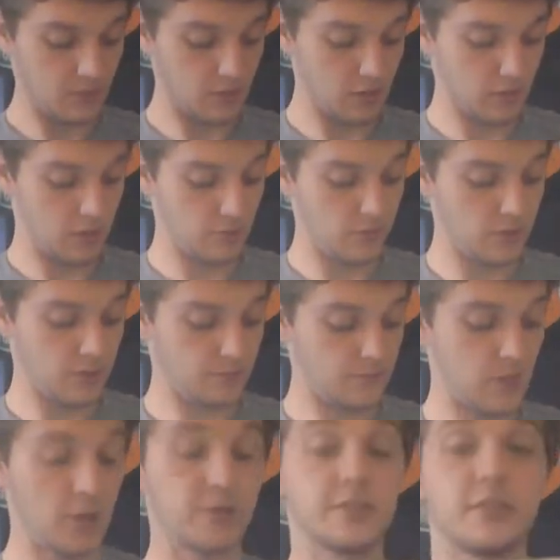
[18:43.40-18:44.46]
can't read,
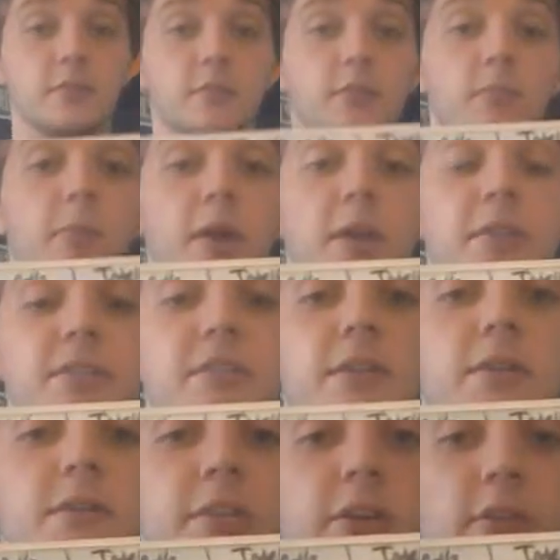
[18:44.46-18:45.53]
by the
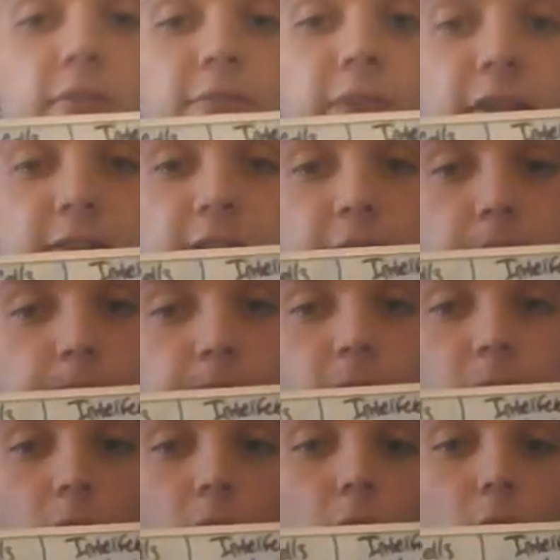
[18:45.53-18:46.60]
cells that are infected
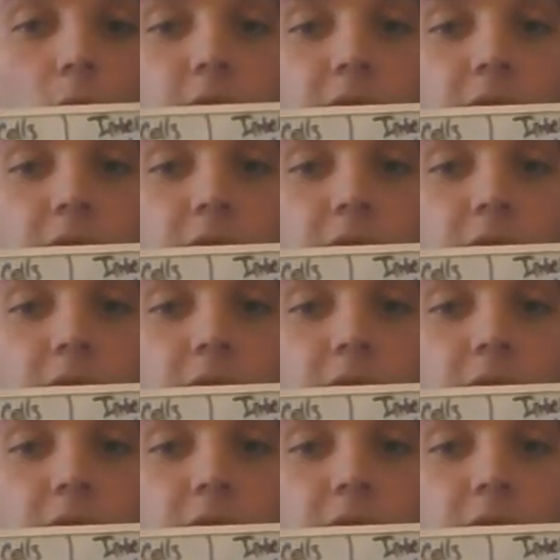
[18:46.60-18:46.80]
with the